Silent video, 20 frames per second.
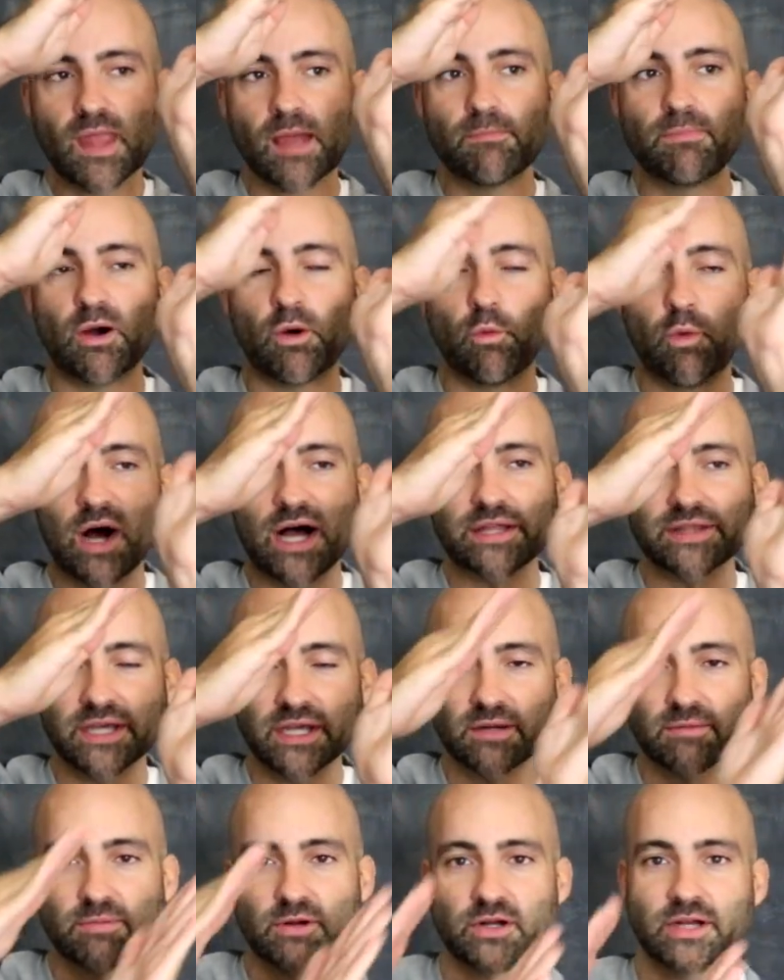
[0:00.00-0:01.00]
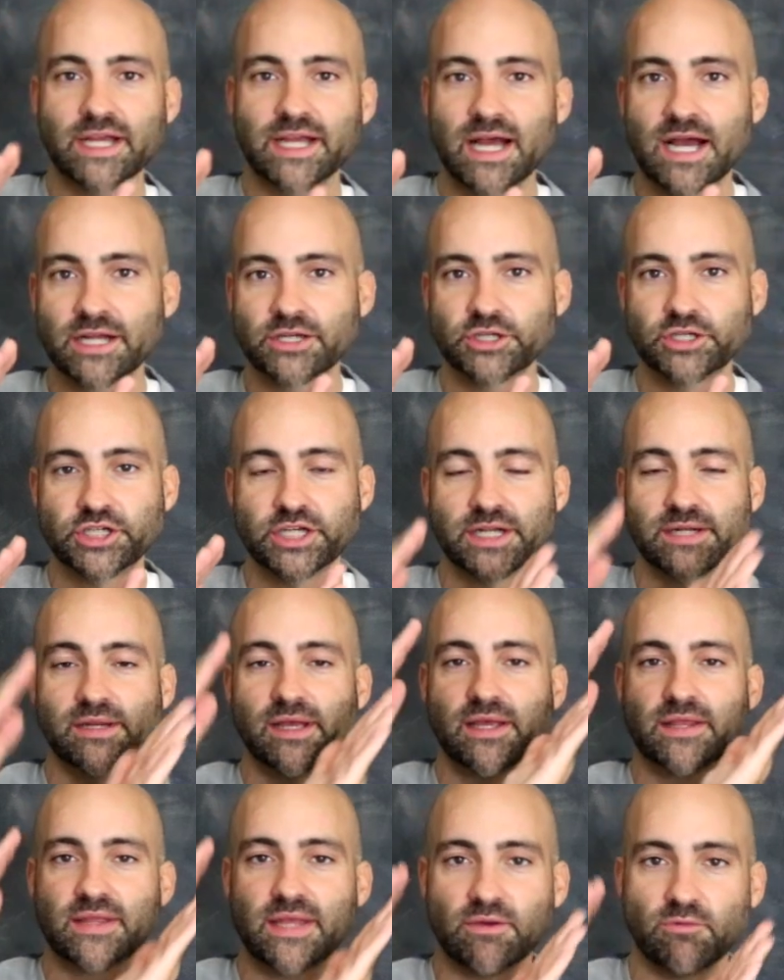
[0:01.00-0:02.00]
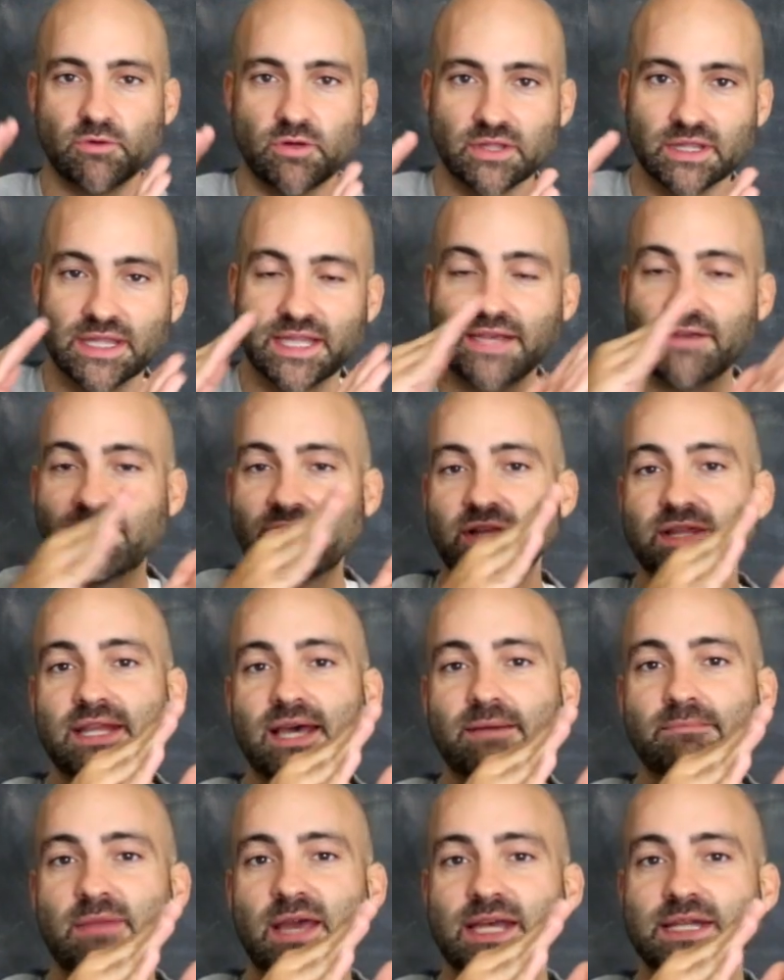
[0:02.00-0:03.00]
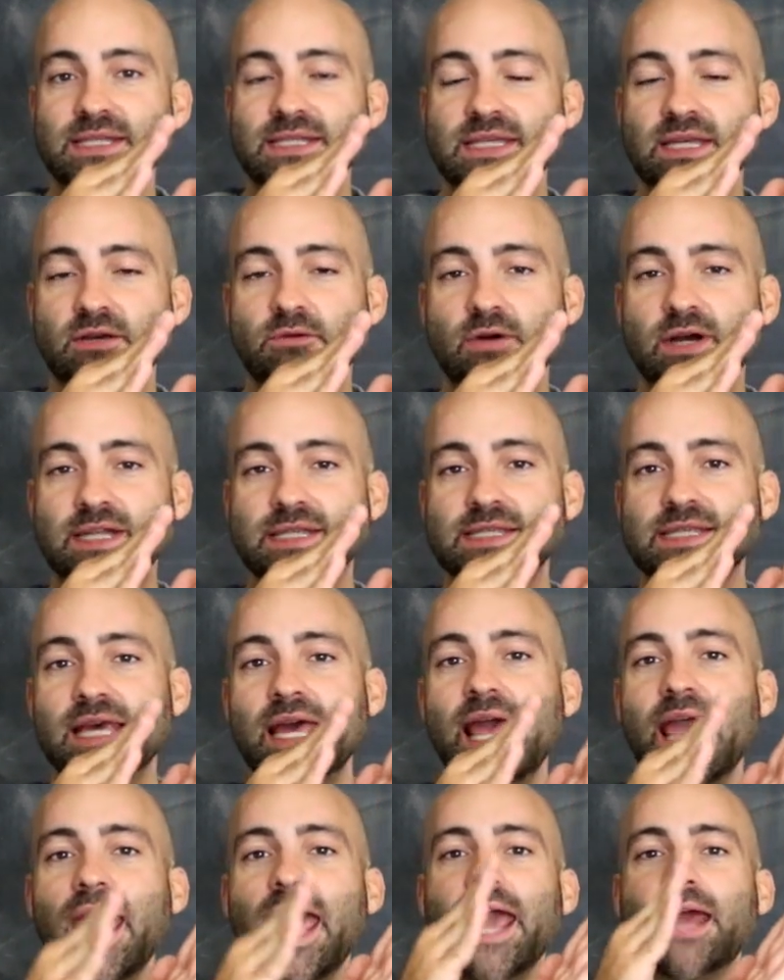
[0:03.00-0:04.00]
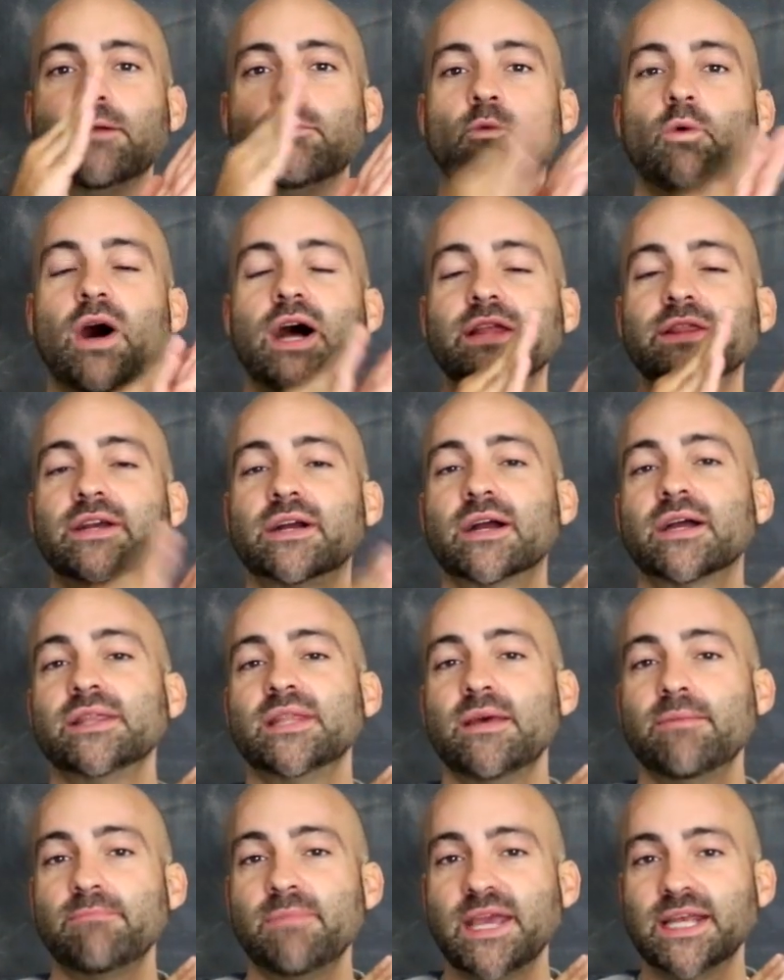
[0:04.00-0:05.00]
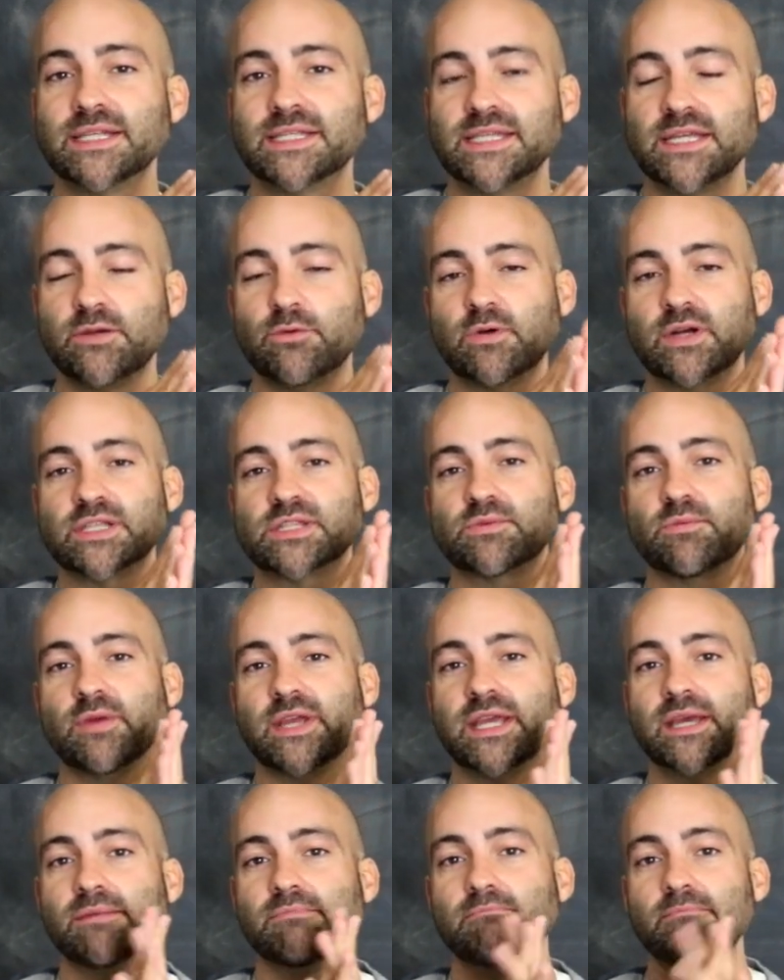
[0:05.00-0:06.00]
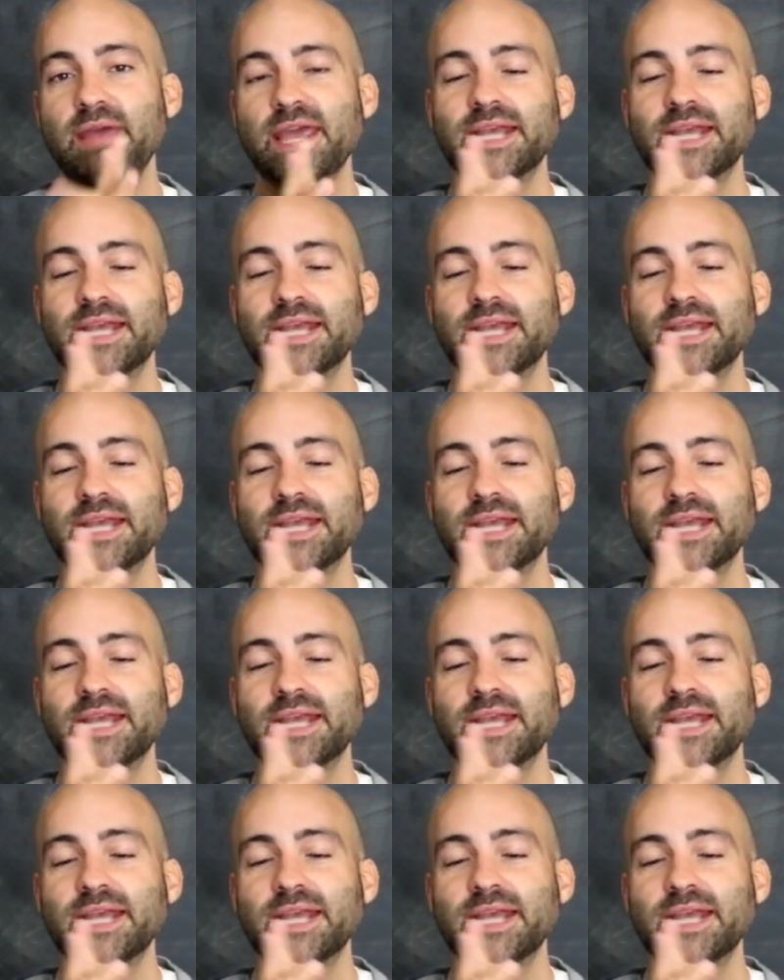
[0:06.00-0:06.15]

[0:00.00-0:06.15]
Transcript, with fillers: But while they are burning hydrogen, they will live on that main sequence. And while they're on that main sequence, we can